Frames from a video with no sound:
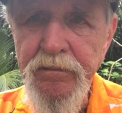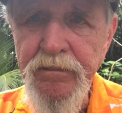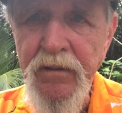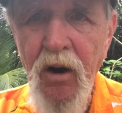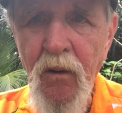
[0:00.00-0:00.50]

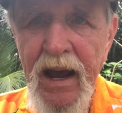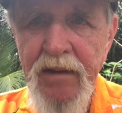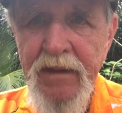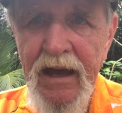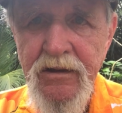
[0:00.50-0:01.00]
If you don't
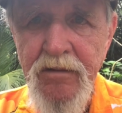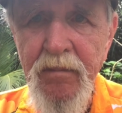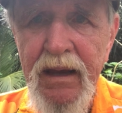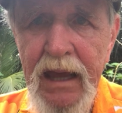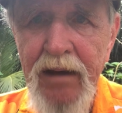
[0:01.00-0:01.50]
have that, you
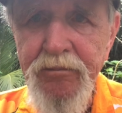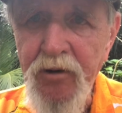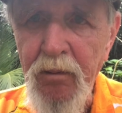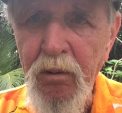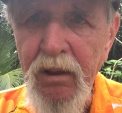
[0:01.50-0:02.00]
may have
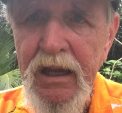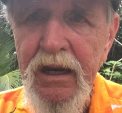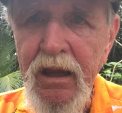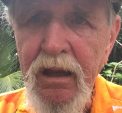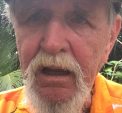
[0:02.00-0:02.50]
trouble
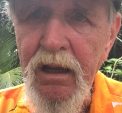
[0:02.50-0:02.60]
getting